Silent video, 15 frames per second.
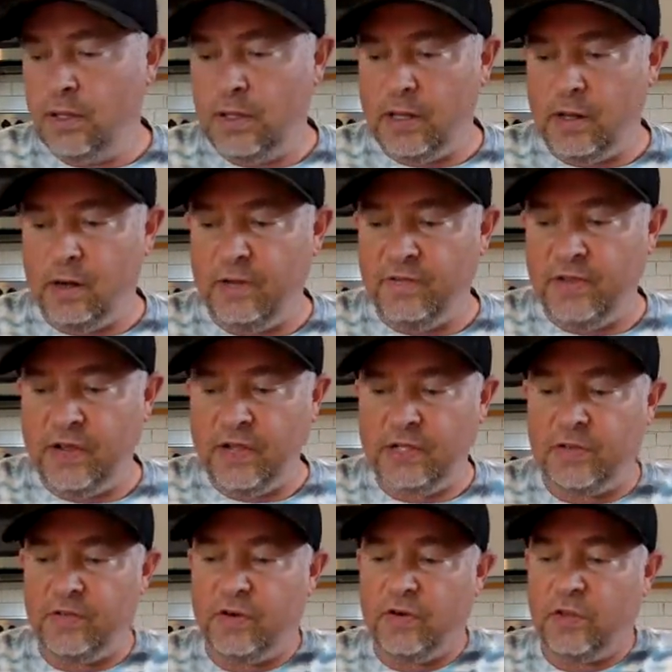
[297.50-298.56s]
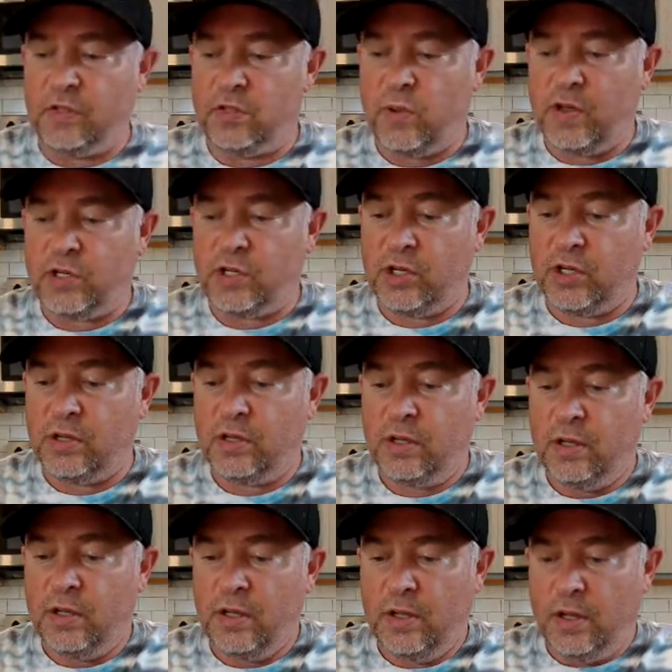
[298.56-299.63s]
know if you guys ever heard this question.
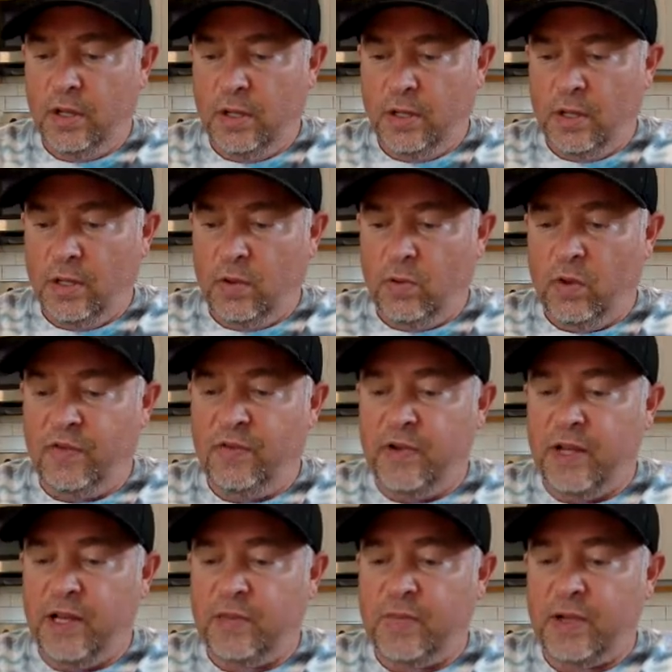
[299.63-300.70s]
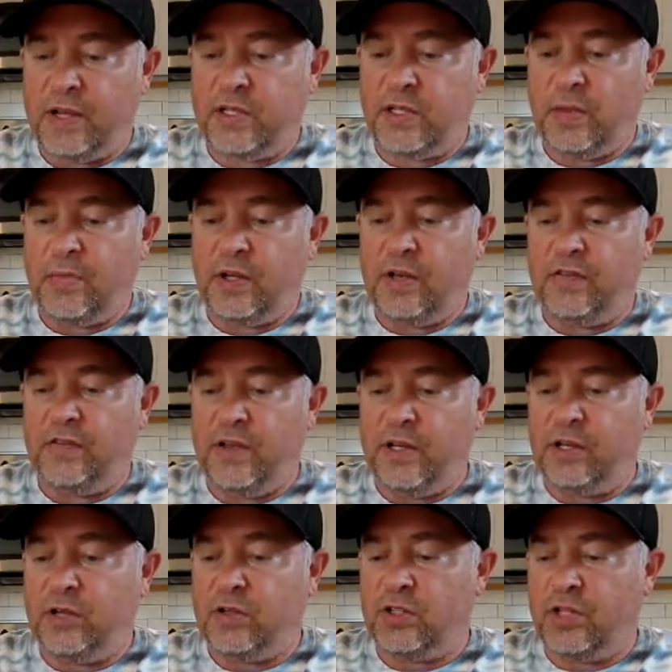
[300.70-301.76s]
What if you had to pick something to feed
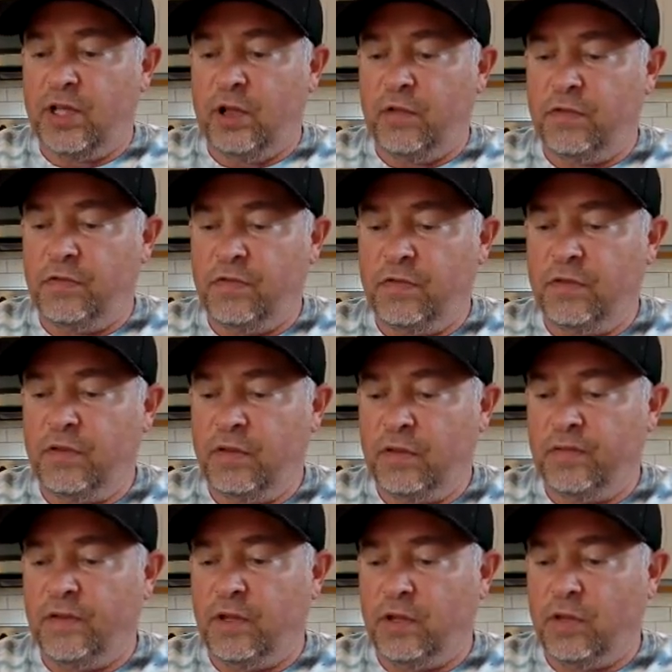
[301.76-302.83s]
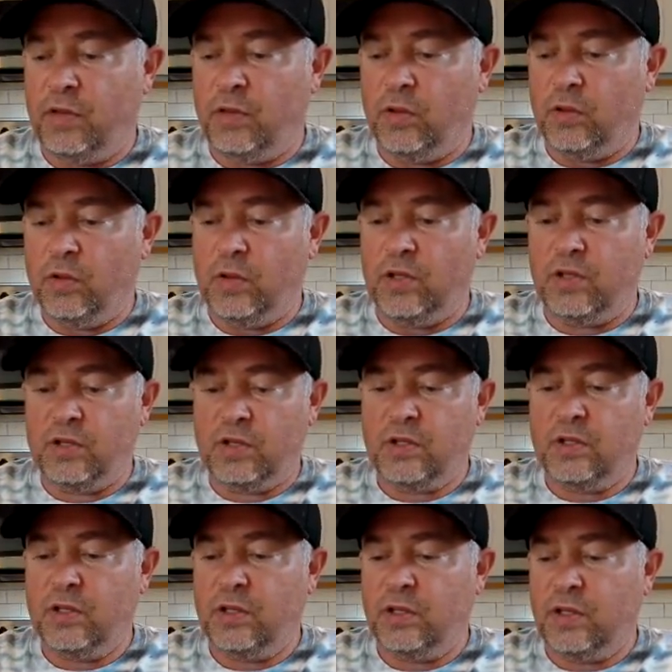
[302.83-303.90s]
yourself? If you had to go in the woods?